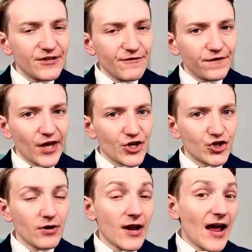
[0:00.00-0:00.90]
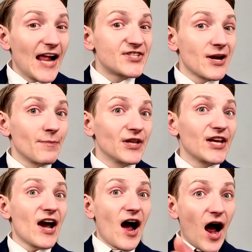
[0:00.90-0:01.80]
inflation and
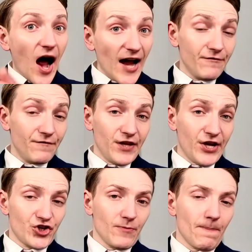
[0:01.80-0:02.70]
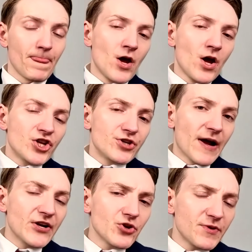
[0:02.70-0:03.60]
stubbornly high inflation,
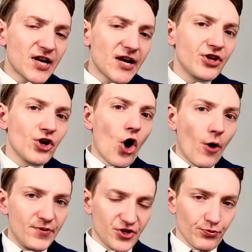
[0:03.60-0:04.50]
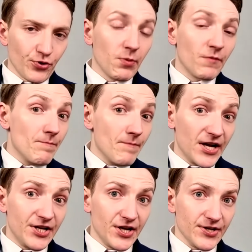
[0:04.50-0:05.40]
Japan has almost had the opposite problem for
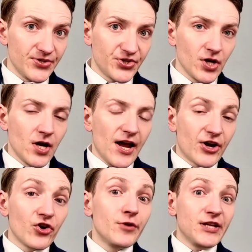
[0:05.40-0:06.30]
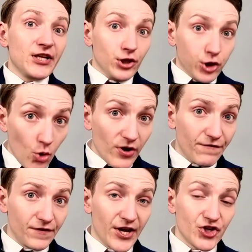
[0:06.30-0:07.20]
many years. Incredibly low
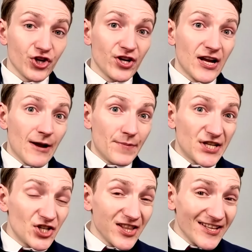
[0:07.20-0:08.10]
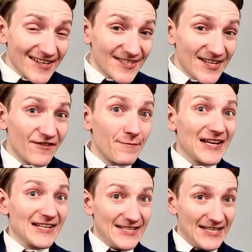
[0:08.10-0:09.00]
inflation, potentially to the extent of
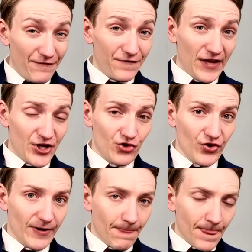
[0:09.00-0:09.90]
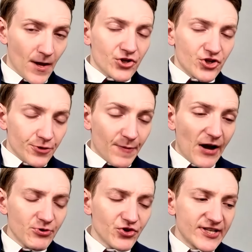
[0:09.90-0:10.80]
being deflationary. So Japan
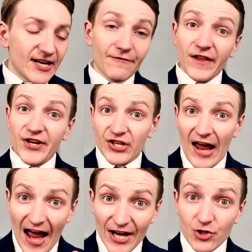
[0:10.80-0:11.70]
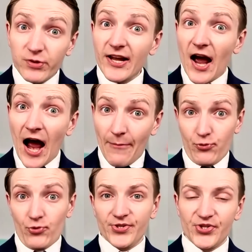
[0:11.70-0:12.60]
was trying to get inflation actually
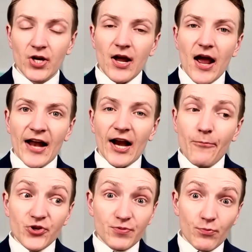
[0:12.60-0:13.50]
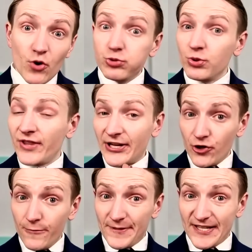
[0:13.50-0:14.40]
upwards, and upwards more toward that
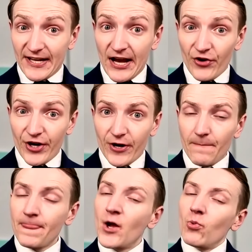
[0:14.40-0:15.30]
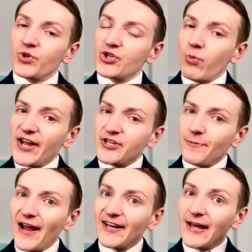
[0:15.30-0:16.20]
2% area, which is why
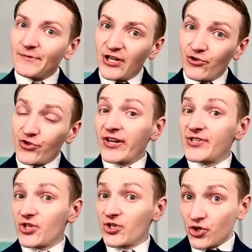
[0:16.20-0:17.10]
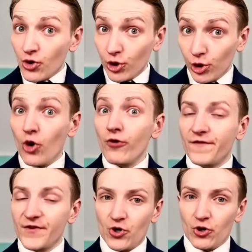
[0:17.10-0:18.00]
Japan had kept interest rates so low
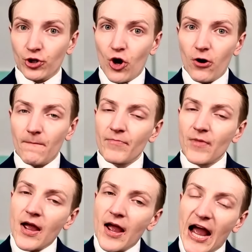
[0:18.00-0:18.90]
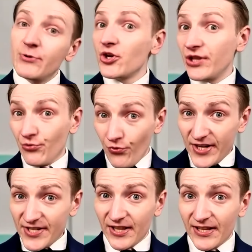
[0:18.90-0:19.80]
for so long. And it was only
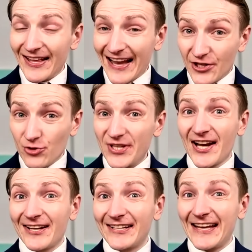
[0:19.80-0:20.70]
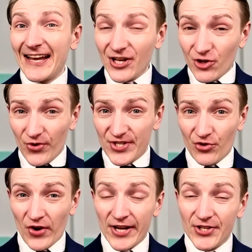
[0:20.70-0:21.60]
recently they'd actually started increasing
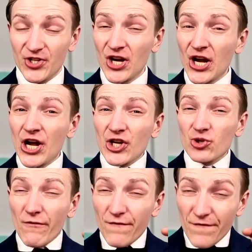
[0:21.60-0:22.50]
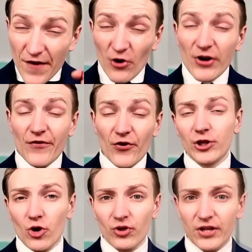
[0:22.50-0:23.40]
rates to a very, very
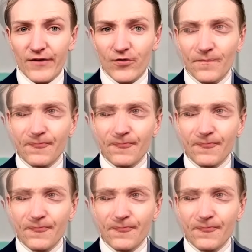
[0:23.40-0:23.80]
low level.